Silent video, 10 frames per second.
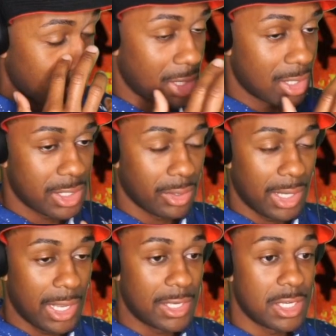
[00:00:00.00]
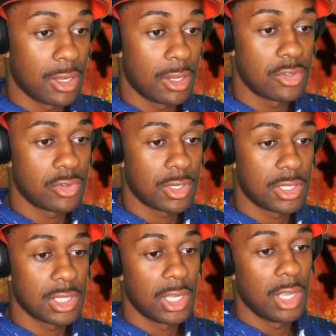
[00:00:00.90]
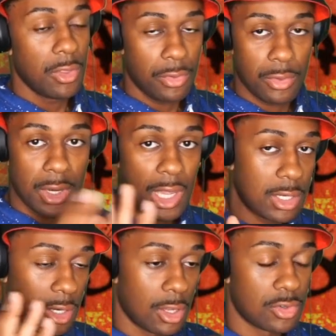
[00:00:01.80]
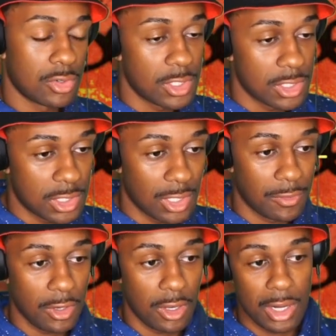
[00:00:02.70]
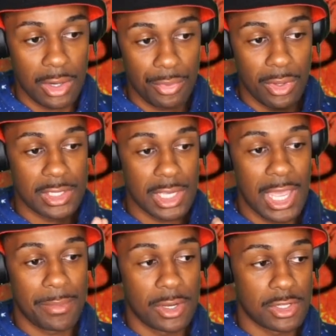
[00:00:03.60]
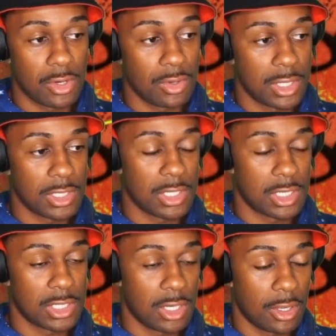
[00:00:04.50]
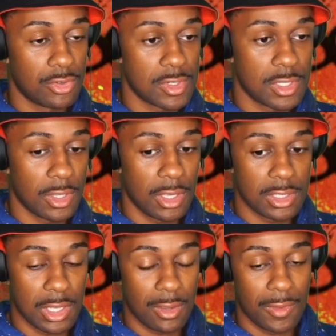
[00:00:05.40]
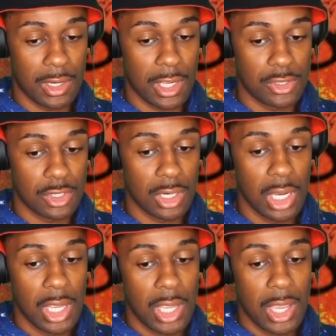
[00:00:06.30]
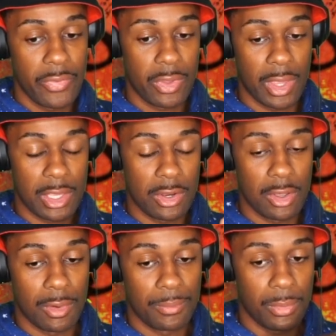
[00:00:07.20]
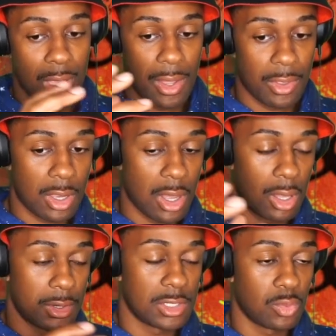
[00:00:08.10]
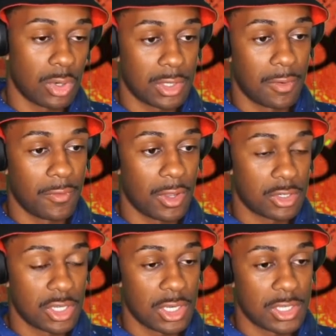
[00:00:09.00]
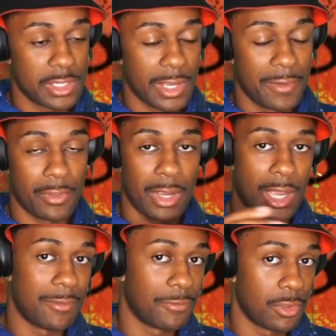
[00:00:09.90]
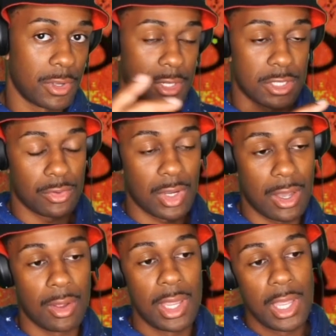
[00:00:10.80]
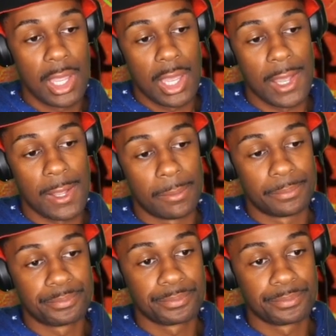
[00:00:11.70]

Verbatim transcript: mid to late eighteen hundreds. Through the nineteen hundreds and stuff, you know. I didn't realize it happened as early as the sixteen hundreds and things of, of that nature. And then, like, you know, how the colonies worked and functioned and stuff, and their influence throughout um,